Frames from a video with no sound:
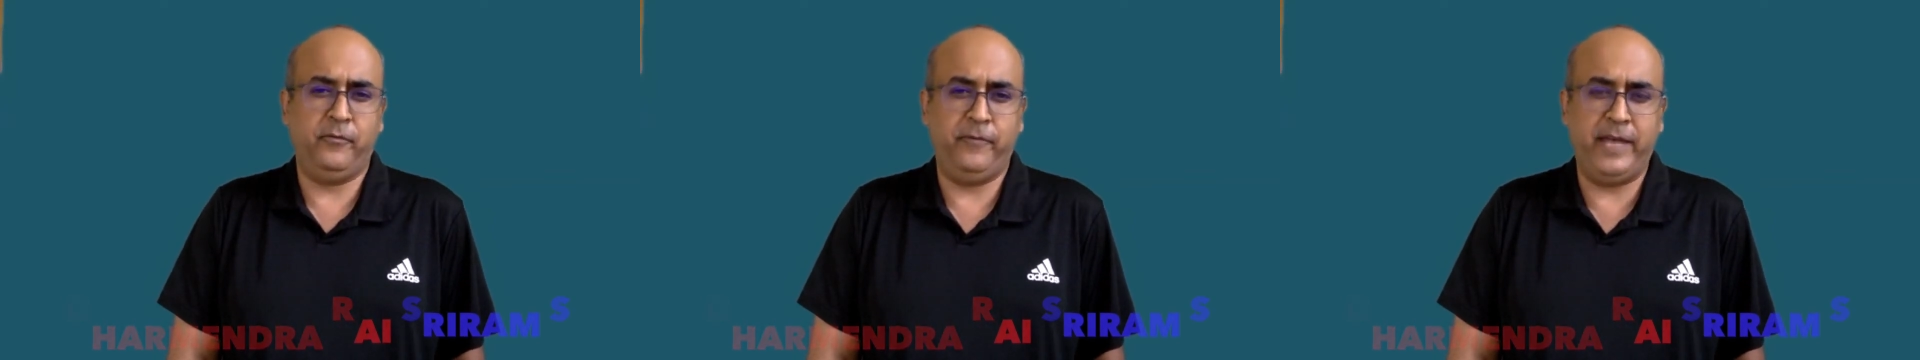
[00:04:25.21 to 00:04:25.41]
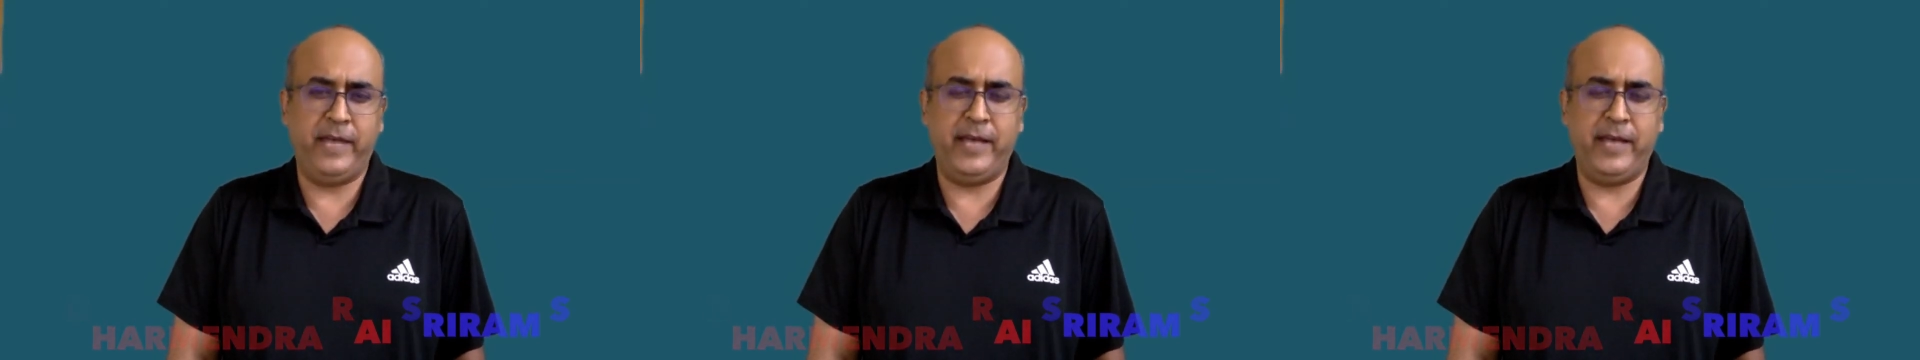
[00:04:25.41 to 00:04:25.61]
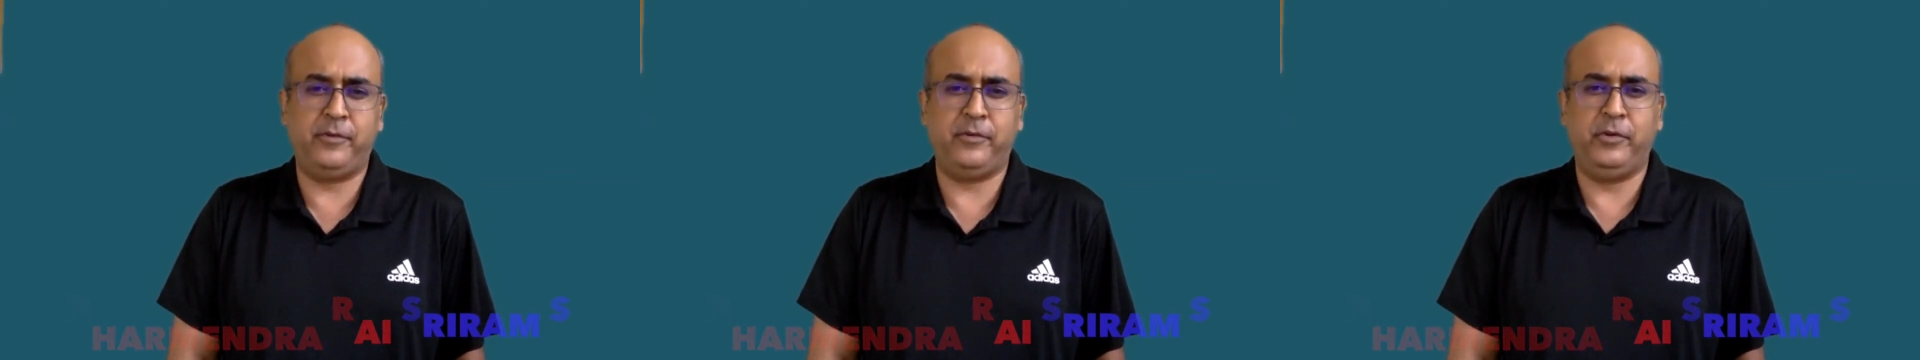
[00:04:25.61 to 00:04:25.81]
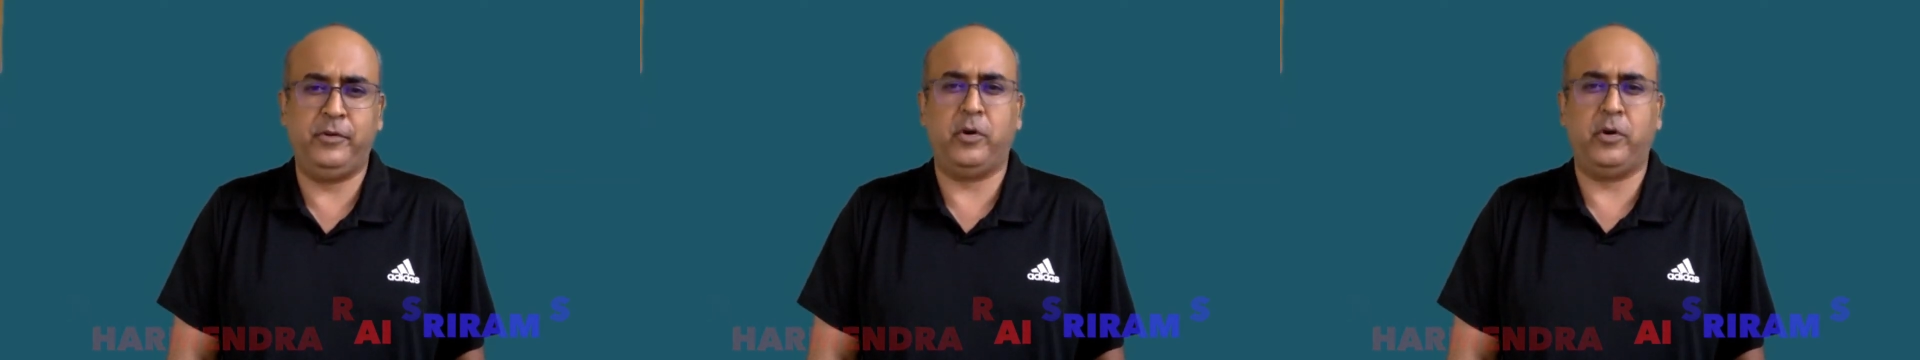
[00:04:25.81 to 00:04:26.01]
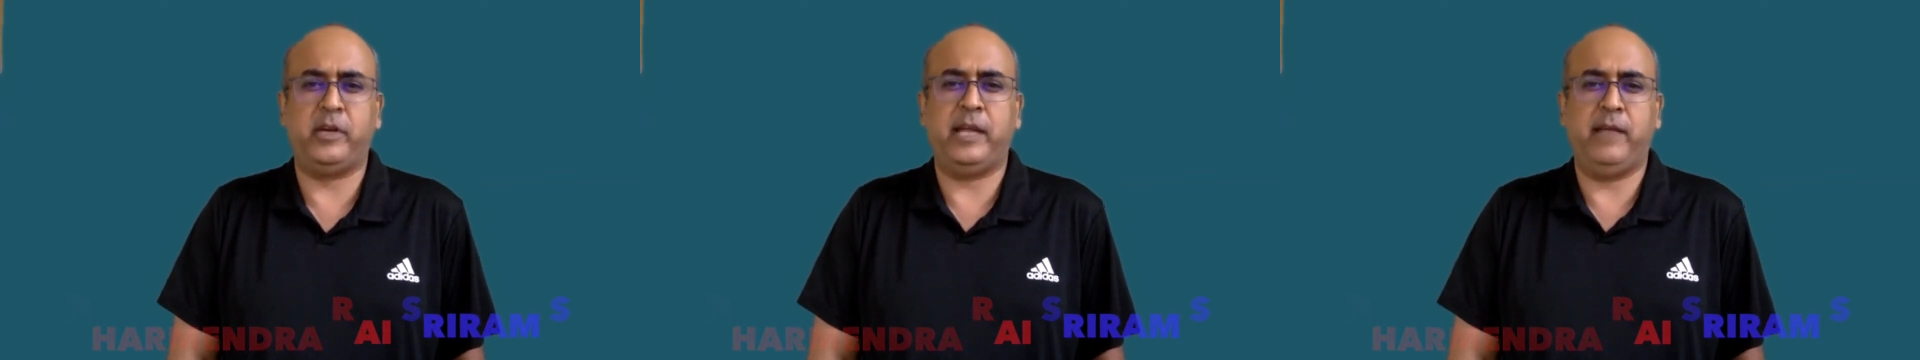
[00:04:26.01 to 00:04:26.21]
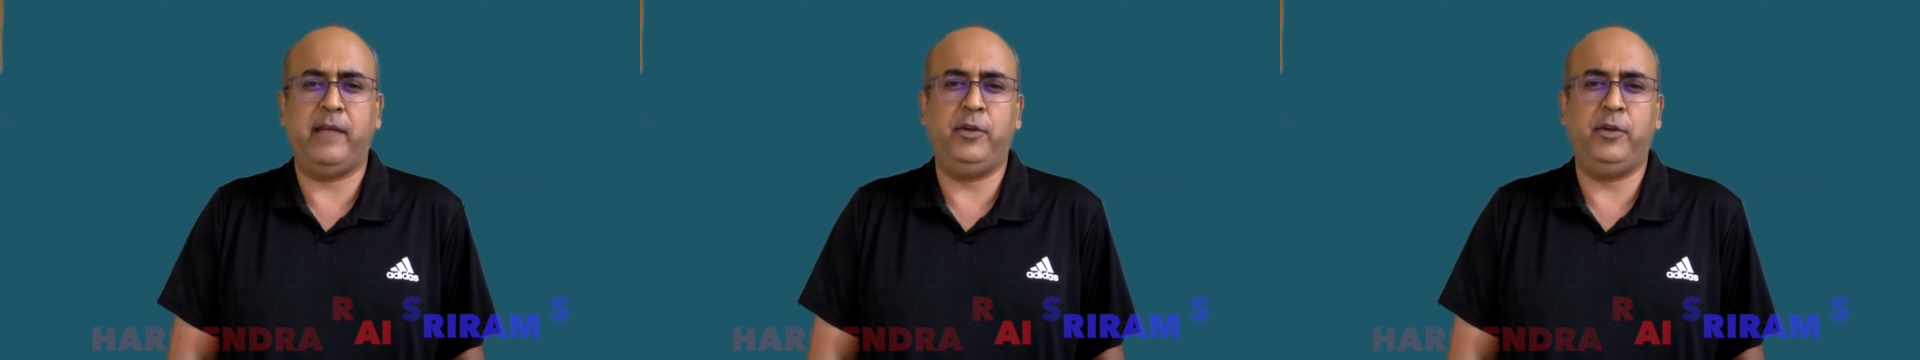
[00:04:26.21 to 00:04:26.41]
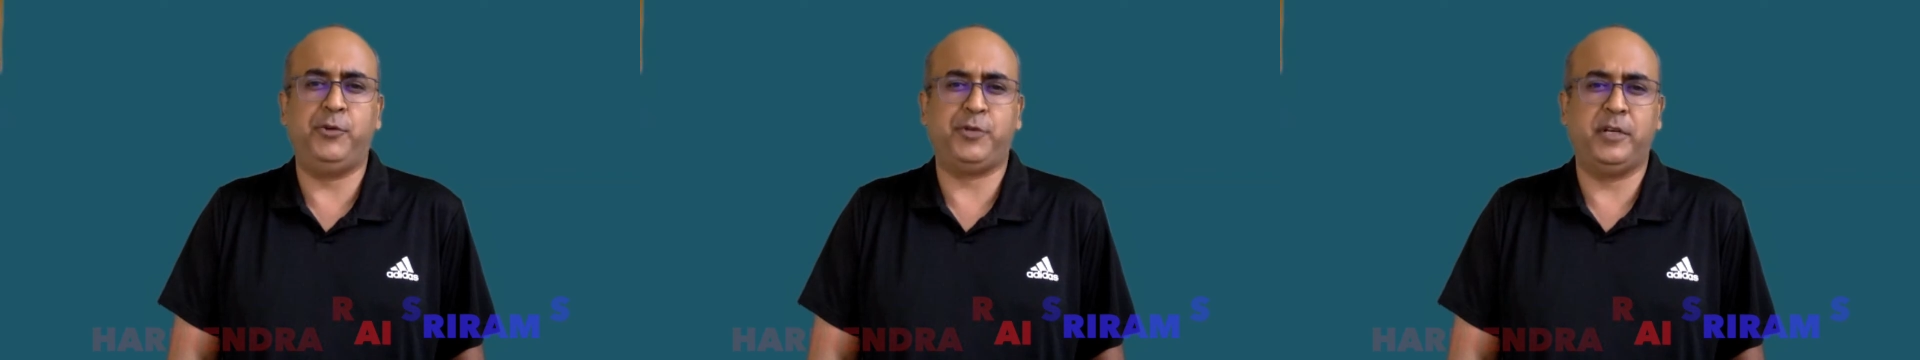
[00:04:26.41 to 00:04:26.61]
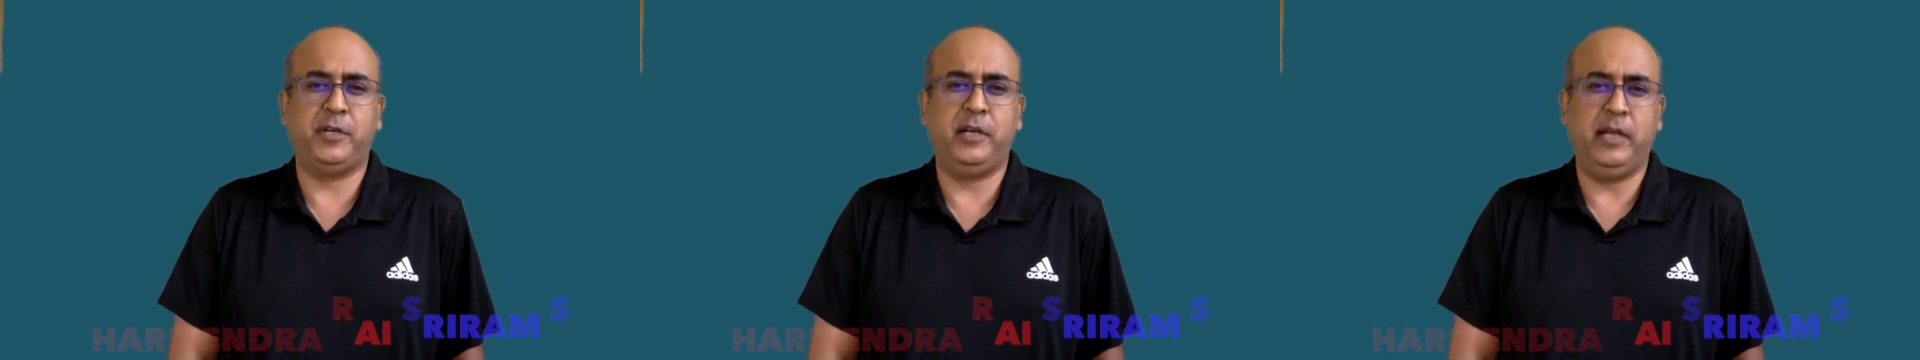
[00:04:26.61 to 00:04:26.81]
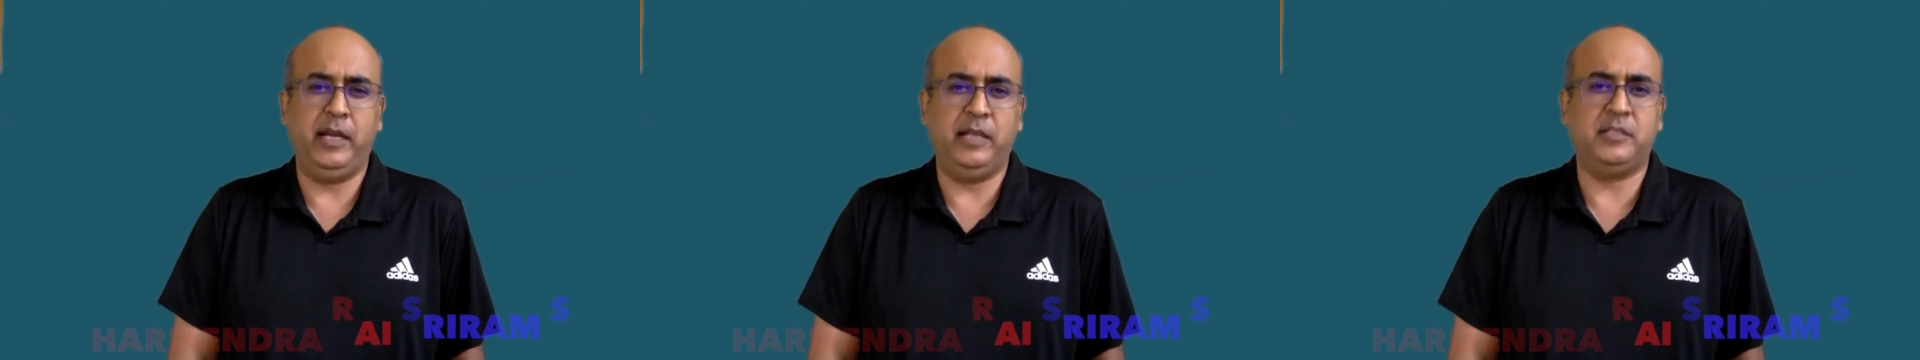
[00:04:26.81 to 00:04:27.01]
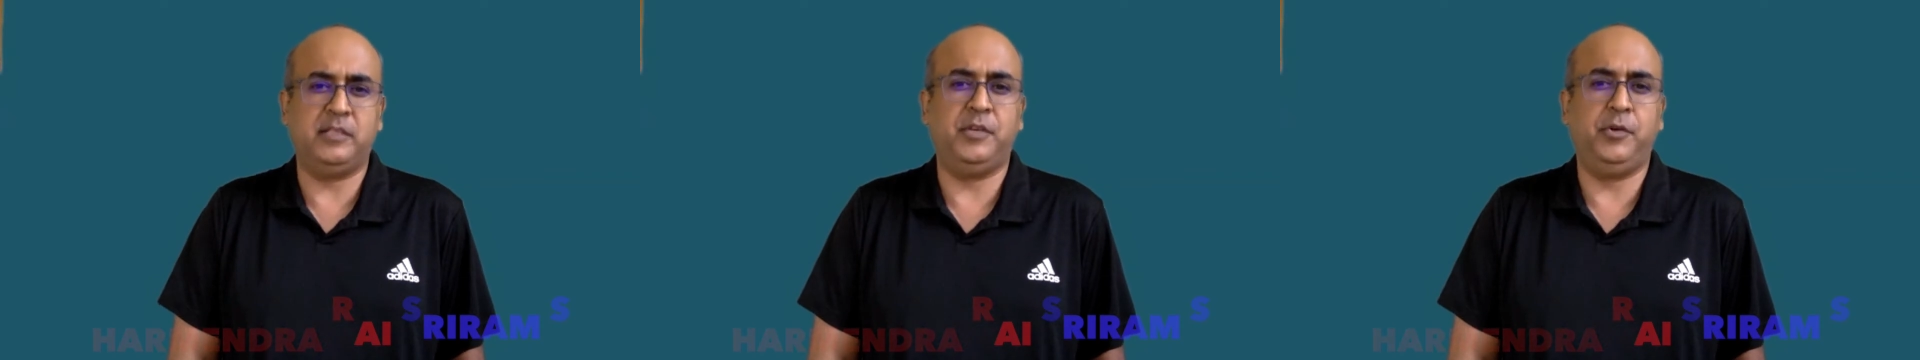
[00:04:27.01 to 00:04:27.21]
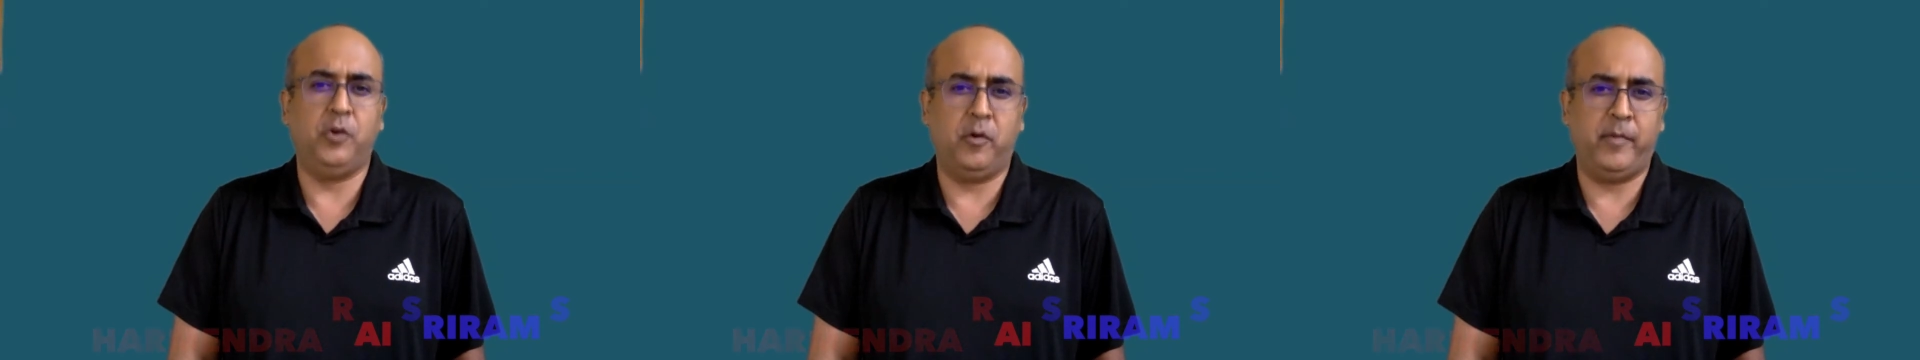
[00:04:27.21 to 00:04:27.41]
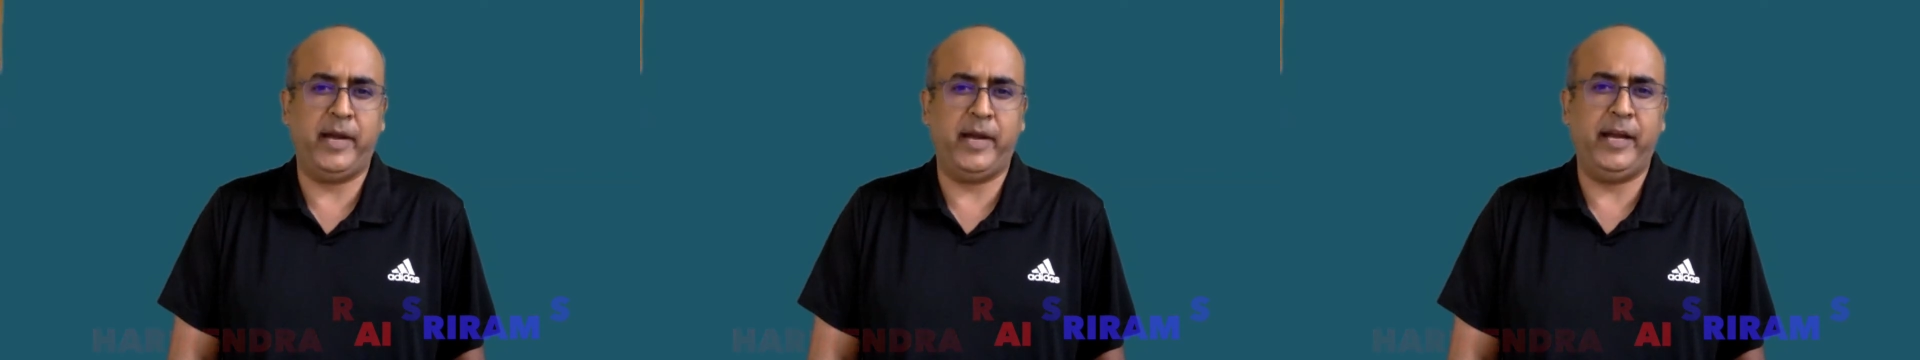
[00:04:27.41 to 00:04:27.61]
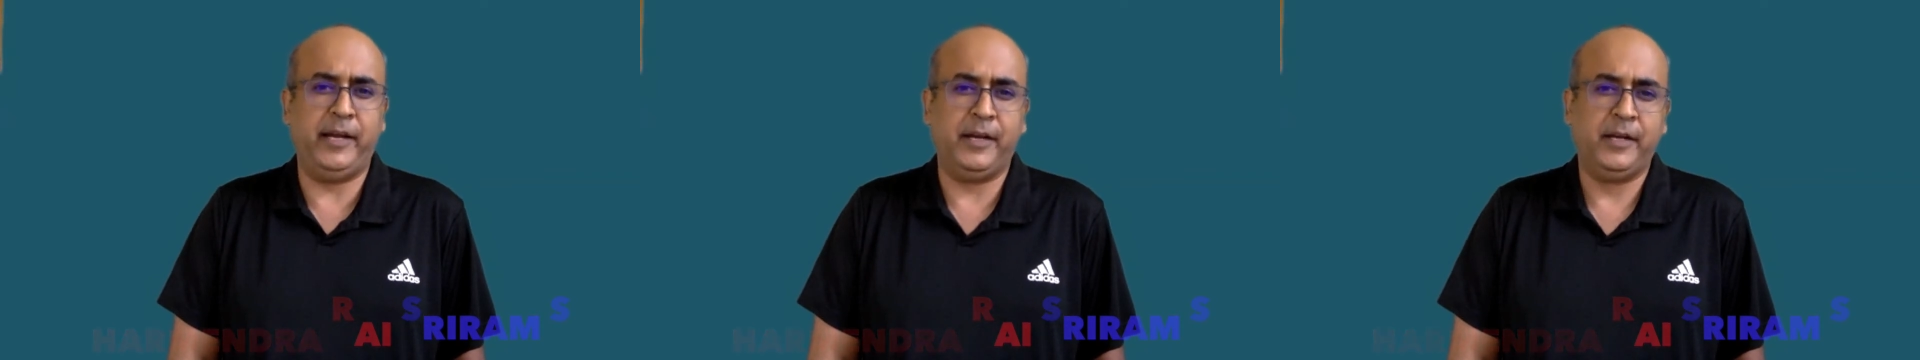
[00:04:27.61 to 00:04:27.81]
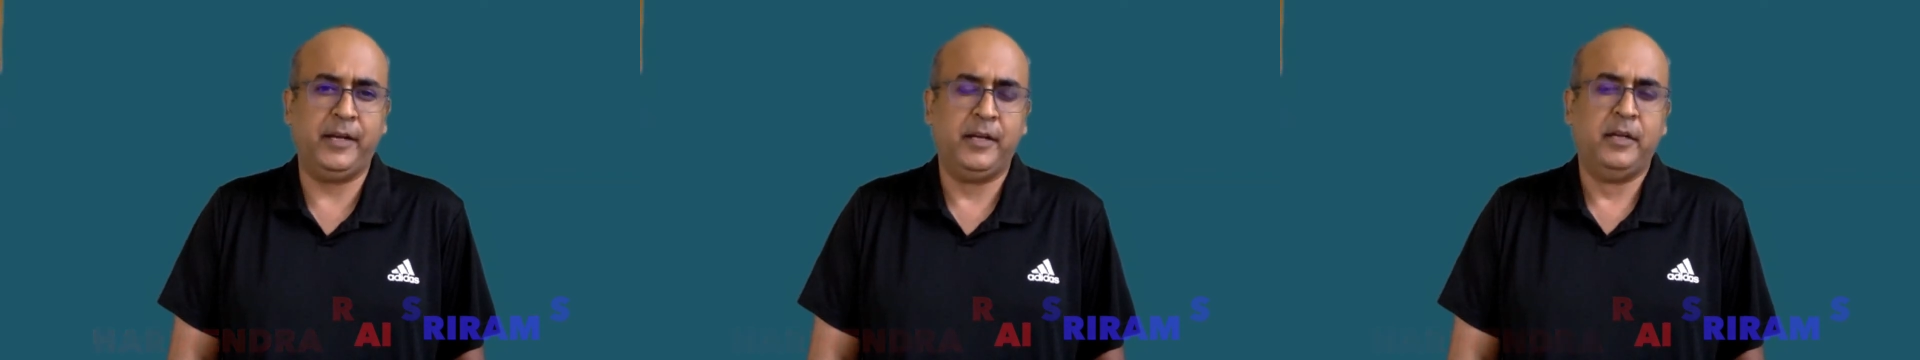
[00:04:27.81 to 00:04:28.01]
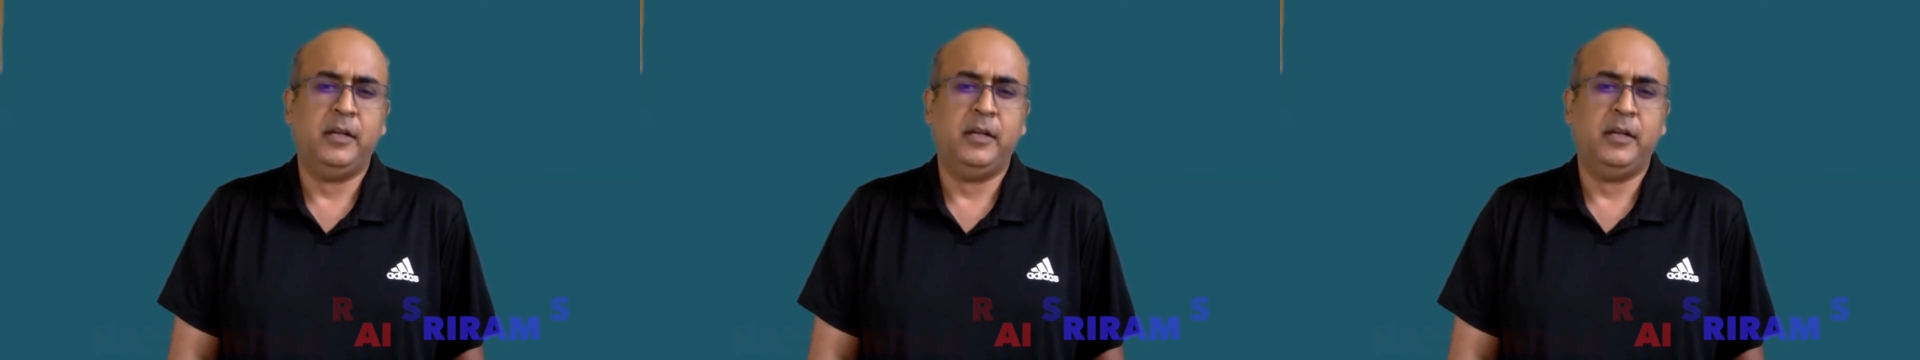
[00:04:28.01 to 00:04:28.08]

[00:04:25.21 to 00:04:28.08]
where your evolution is in your mind.